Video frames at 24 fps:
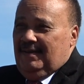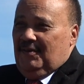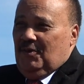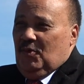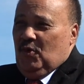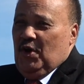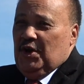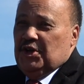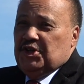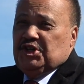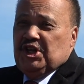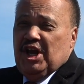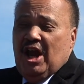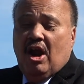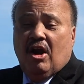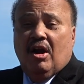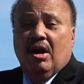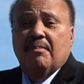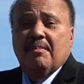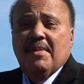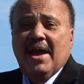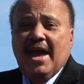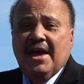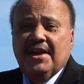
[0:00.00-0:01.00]
where
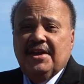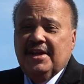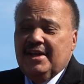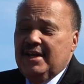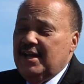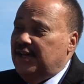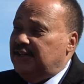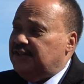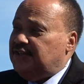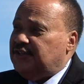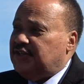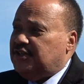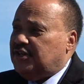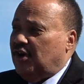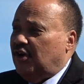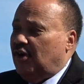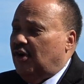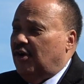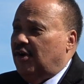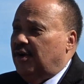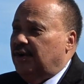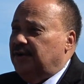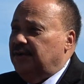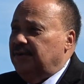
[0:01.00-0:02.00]
gerrymandering has
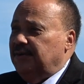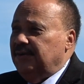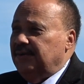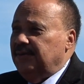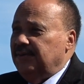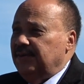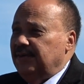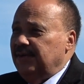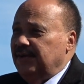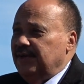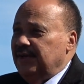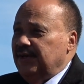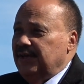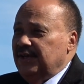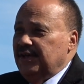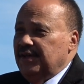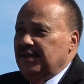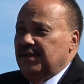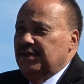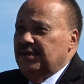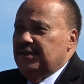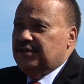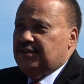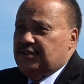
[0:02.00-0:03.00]
occurred
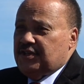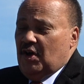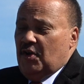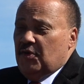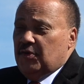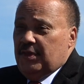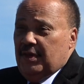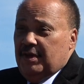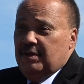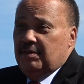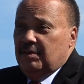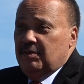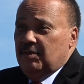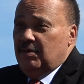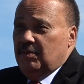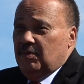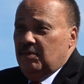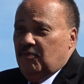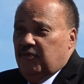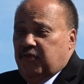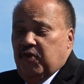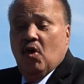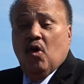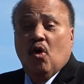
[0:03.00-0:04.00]
so that
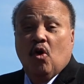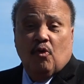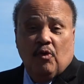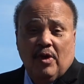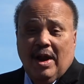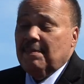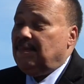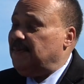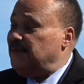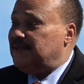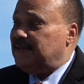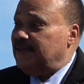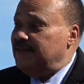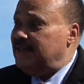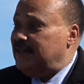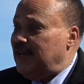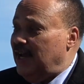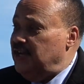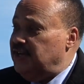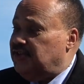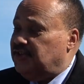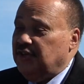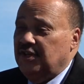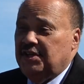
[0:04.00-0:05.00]
full
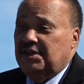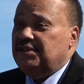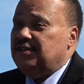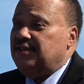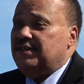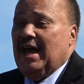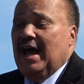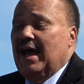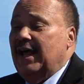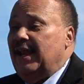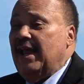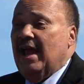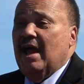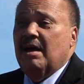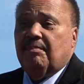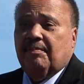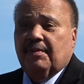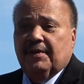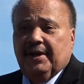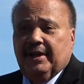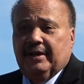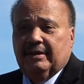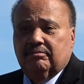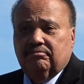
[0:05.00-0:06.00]
representation is not
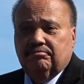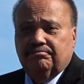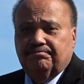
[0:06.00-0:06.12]
happening.